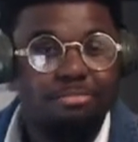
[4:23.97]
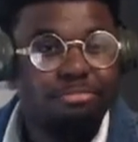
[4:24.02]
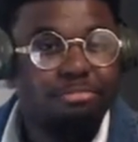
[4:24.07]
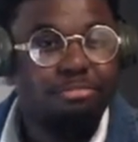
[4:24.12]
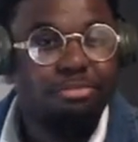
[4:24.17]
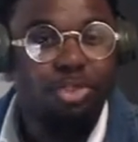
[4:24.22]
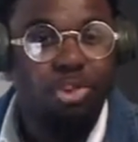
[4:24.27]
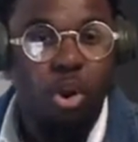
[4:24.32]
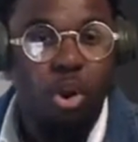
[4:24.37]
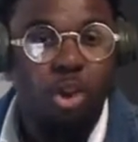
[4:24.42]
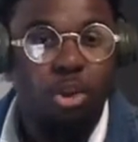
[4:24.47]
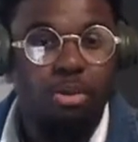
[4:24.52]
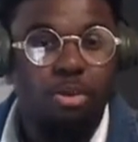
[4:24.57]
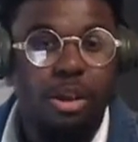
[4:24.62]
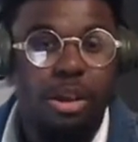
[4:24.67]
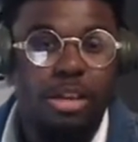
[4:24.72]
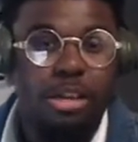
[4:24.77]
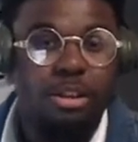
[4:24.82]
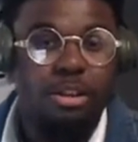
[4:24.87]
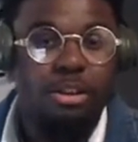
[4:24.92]
Dark
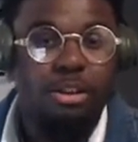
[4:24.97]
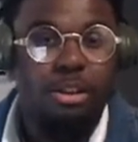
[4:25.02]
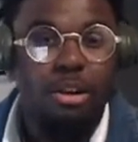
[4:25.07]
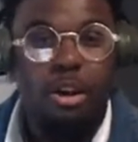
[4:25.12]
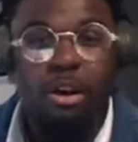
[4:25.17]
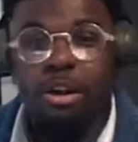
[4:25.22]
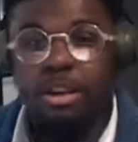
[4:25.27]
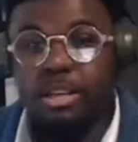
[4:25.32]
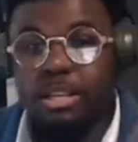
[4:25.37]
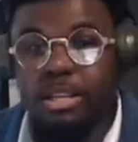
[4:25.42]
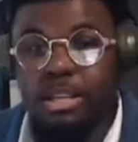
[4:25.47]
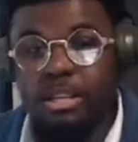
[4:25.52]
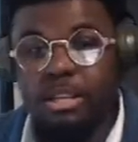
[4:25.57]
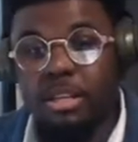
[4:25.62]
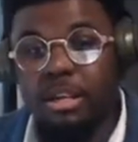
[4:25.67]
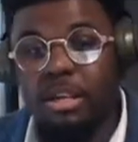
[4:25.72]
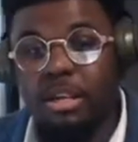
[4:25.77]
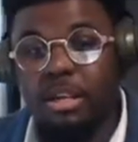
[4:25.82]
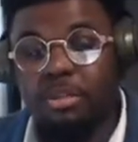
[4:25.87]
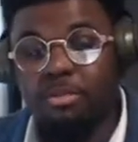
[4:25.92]
right here on the
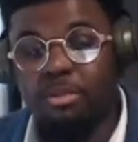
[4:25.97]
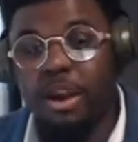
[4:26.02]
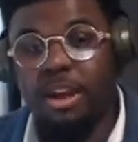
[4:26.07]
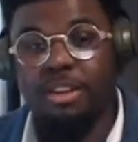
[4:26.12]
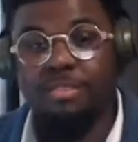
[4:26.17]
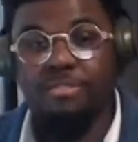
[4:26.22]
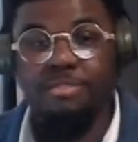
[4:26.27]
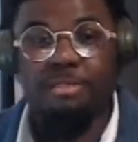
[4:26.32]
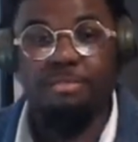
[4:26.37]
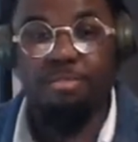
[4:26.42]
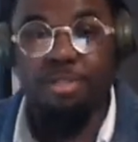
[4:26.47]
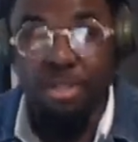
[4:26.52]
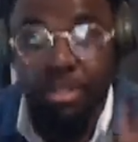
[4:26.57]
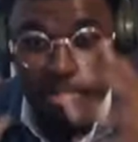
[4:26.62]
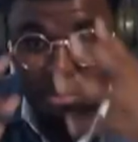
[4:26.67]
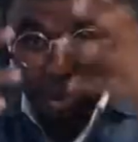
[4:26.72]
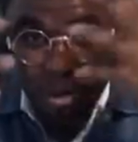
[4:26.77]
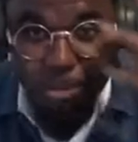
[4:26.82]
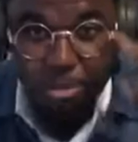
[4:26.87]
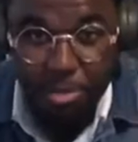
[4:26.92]
uh, right of him with the
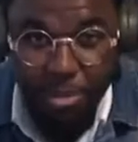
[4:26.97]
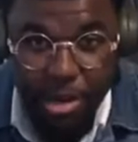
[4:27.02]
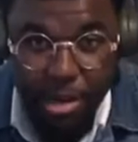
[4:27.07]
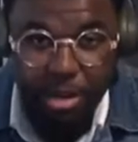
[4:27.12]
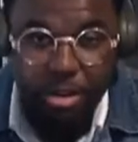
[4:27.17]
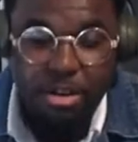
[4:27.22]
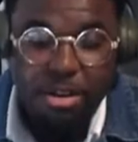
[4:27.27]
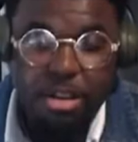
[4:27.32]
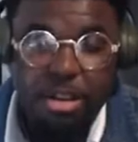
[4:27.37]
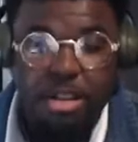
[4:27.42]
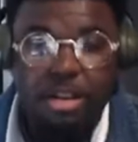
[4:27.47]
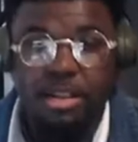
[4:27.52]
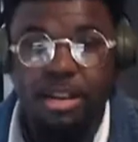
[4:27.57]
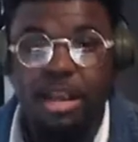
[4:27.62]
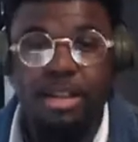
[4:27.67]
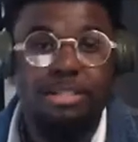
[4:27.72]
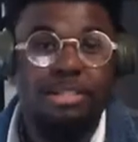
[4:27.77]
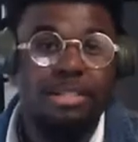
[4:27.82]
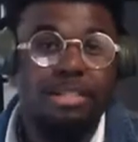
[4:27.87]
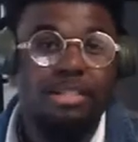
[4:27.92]
purple hair.
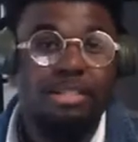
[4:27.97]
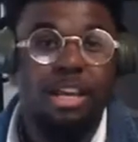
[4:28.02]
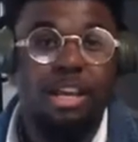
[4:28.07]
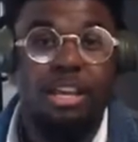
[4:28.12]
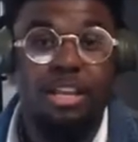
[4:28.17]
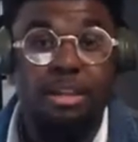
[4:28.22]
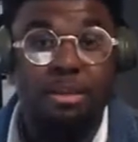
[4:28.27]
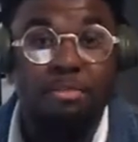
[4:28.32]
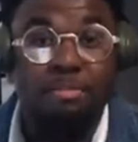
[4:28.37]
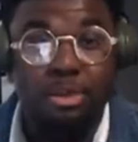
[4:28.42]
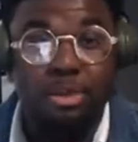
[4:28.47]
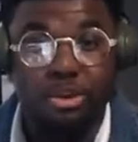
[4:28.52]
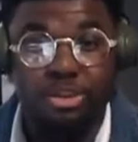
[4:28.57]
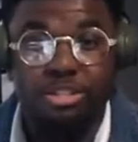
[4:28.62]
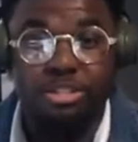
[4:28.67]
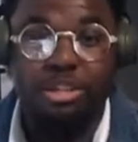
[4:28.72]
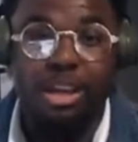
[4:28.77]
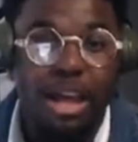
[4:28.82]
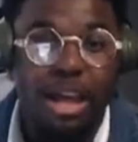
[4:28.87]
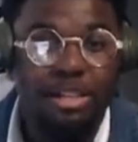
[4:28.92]
That's his second
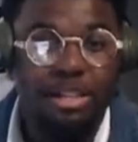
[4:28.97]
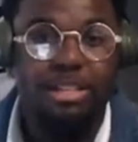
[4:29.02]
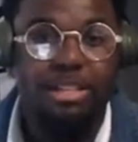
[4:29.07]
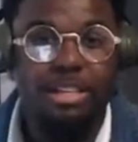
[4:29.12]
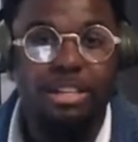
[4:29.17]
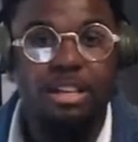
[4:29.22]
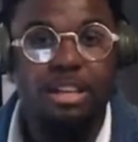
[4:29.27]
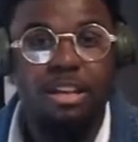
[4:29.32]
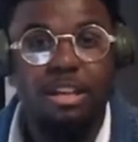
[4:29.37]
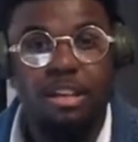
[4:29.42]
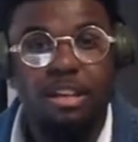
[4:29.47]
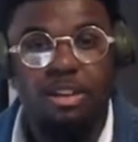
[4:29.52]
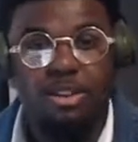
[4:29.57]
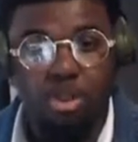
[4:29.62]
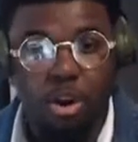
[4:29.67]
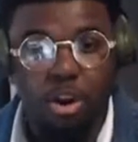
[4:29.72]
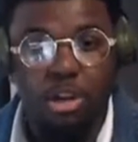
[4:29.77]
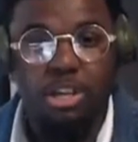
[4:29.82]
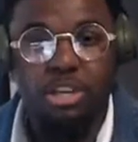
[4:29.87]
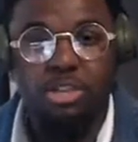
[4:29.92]
personality.
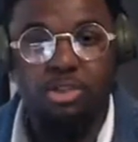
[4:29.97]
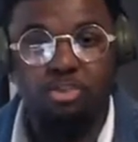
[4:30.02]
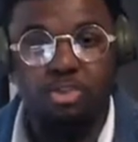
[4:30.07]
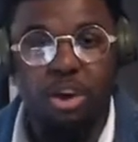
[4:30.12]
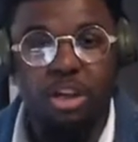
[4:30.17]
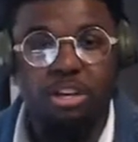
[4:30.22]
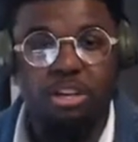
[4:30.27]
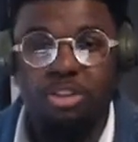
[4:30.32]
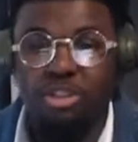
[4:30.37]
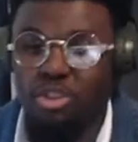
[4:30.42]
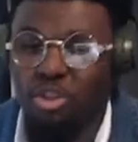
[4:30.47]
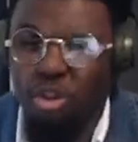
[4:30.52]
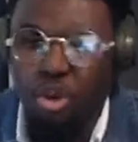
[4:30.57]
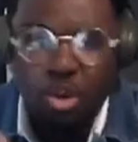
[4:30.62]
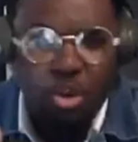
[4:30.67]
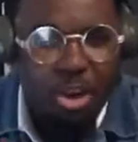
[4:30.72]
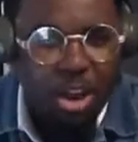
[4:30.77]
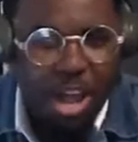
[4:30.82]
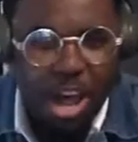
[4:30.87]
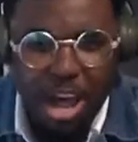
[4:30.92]
Dark is one, the cool
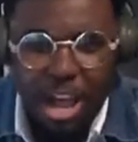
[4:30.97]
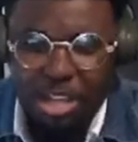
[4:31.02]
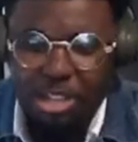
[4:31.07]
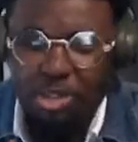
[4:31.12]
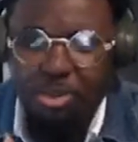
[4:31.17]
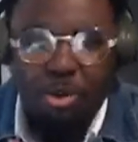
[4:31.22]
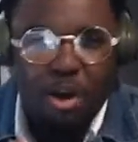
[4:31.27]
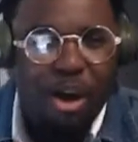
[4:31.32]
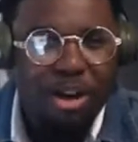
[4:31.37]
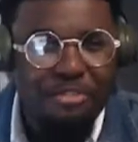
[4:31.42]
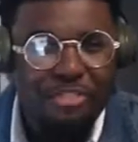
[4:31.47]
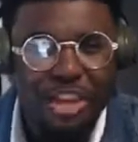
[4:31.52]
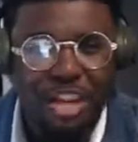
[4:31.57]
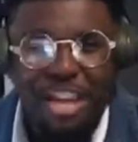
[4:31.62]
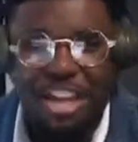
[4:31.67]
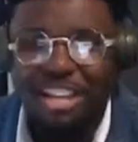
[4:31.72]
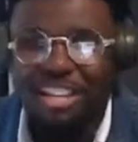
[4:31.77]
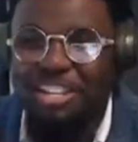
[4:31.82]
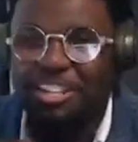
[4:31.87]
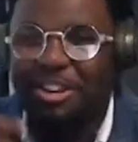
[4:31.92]
guy, suave,
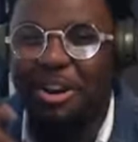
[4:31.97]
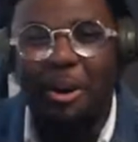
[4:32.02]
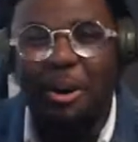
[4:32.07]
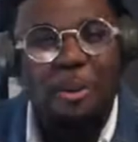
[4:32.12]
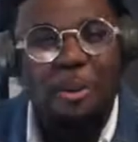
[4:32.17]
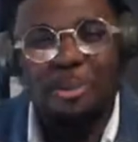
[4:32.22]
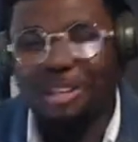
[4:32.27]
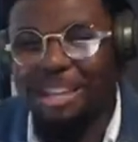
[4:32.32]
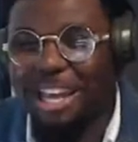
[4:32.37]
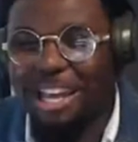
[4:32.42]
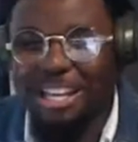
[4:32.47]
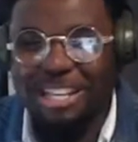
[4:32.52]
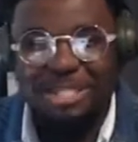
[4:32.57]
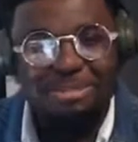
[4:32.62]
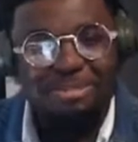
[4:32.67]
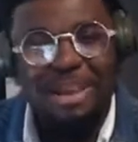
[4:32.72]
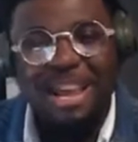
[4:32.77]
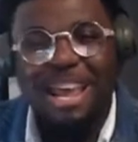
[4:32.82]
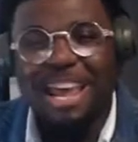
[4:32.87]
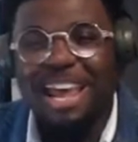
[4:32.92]
you know, ladies
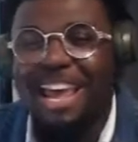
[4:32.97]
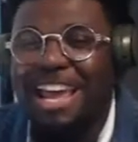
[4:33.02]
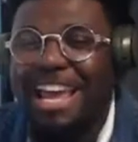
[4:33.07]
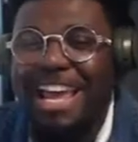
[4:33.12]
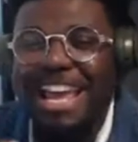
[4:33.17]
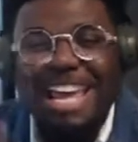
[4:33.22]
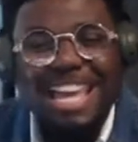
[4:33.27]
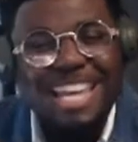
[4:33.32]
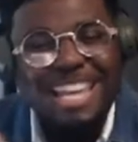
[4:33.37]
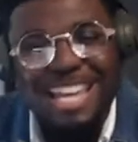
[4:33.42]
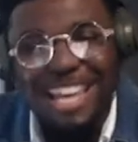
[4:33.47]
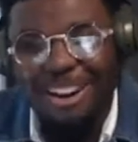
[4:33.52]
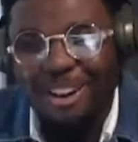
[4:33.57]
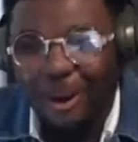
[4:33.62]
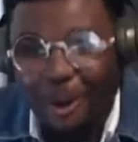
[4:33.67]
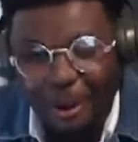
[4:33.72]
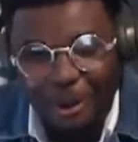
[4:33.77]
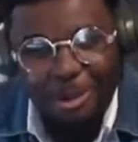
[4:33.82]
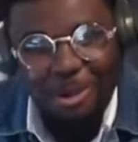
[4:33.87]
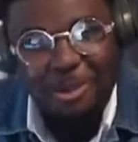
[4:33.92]
man. You get
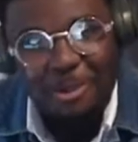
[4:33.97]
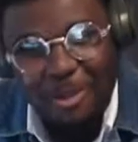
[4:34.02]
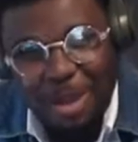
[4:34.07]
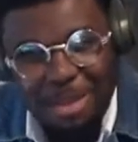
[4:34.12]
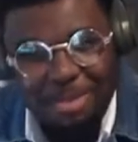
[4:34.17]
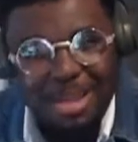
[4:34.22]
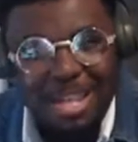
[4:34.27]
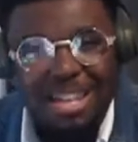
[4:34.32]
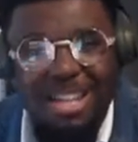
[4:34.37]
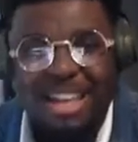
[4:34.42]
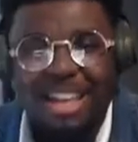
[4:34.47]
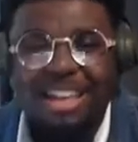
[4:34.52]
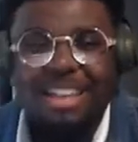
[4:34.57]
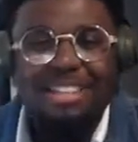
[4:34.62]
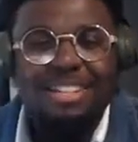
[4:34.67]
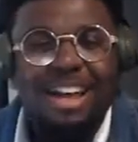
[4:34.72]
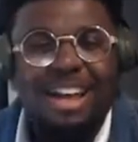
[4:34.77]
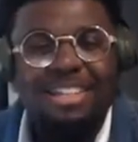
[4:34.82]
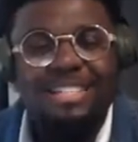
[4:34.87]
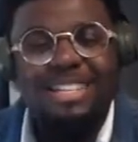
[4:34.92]
all the women.
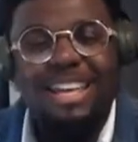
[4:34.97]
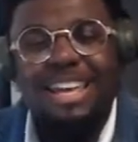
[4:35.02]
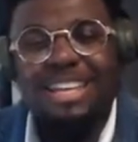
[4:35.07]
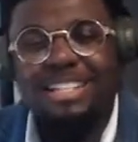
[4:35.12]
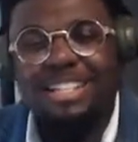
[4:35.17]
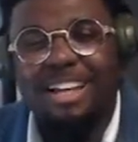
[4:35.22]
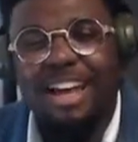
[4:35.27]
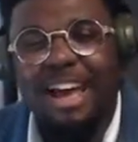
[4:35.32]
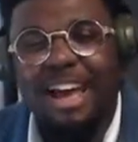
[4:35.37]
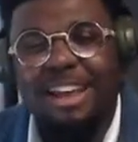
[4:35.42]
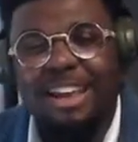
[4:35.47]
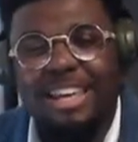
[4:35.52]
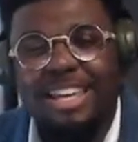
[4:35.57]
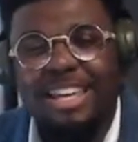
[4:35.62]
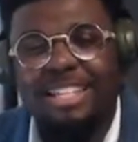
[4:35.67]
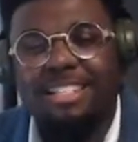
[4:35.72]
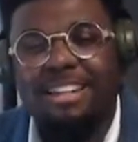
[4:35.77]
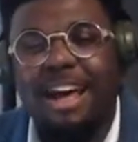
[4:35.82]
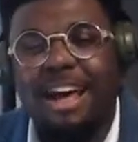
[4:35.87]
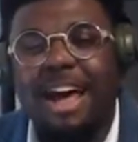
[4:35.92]
Daisuke is the kind of
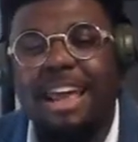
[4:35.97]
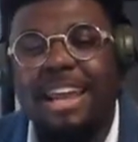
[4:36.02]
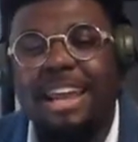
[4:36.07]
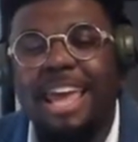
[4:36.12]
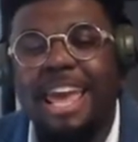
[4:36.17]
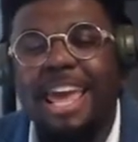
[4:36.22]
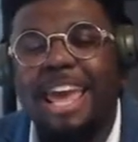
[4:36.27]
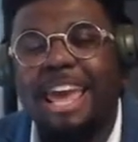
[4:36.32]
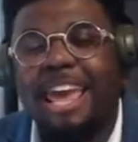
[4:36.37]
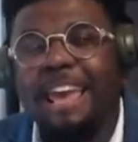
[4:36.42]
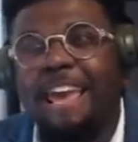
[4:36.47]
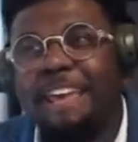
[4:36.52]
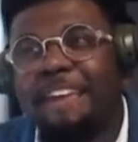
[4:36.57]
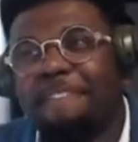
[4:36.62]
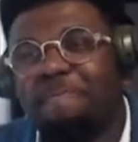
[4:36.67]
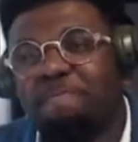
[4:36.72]
he's not a